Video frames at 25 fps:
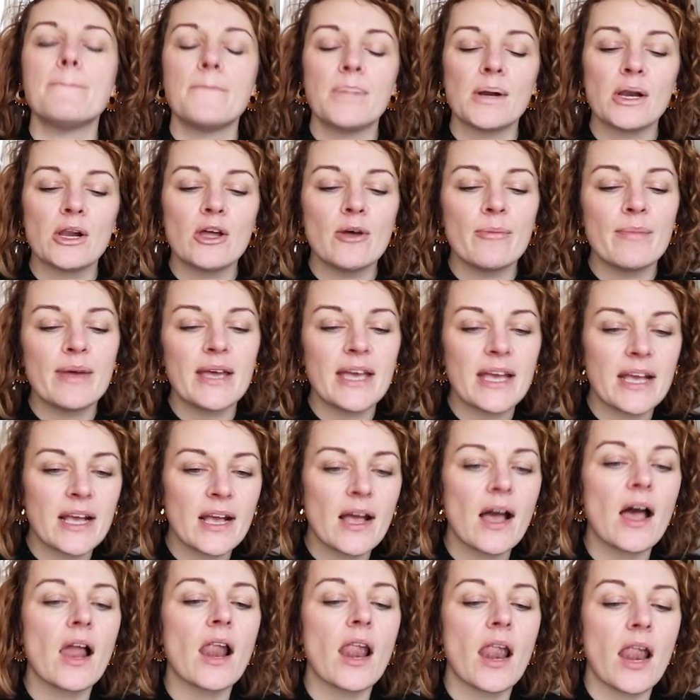
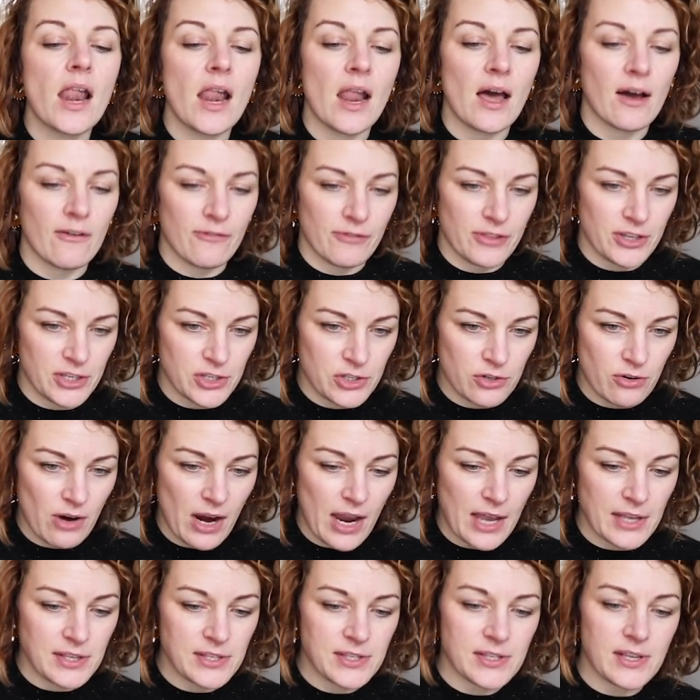blooming love this
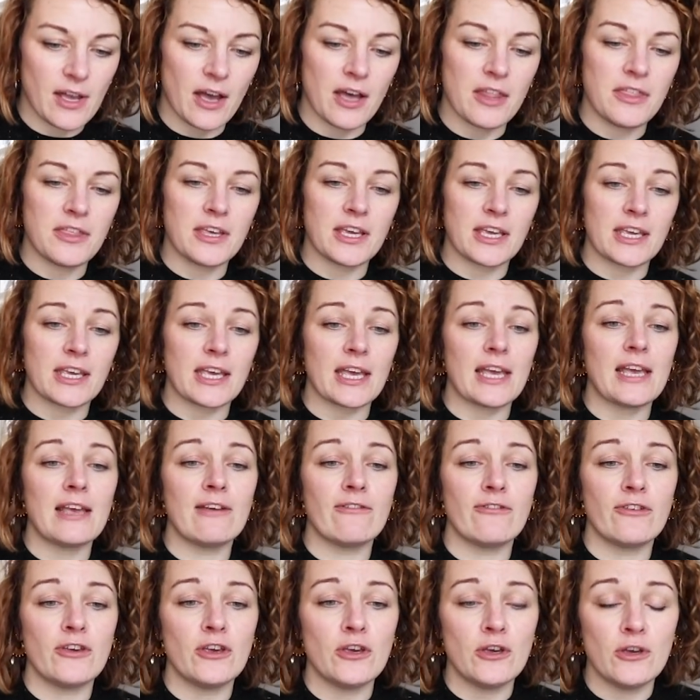dress. I think
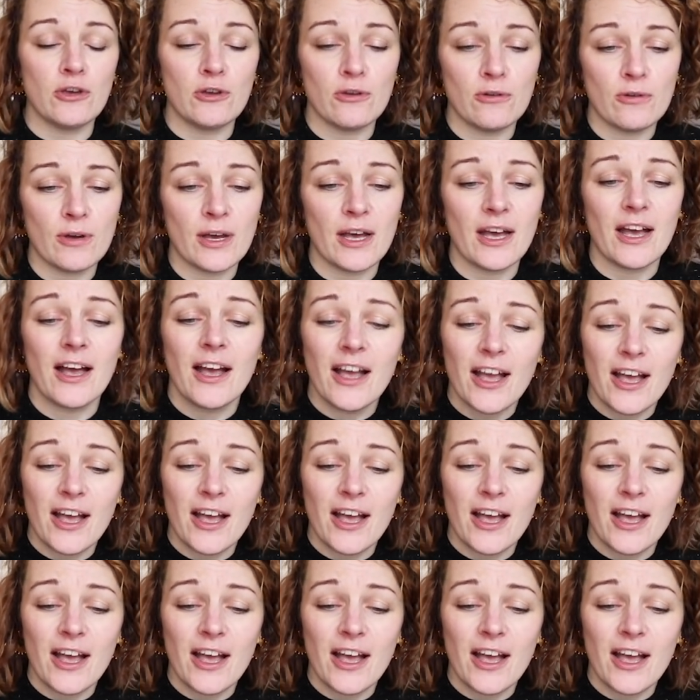if you